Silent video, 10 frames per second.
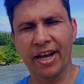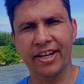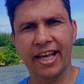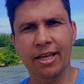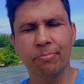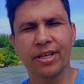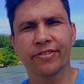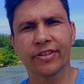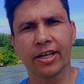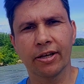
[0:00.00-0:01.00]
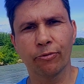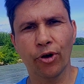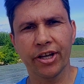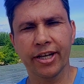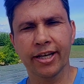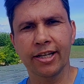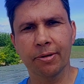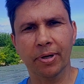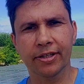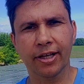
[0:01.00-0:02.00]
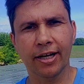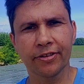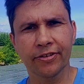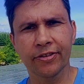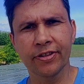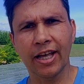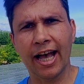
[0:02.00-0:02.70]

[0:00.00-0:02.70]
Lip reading: name is Werner Hillebrand-Hansen.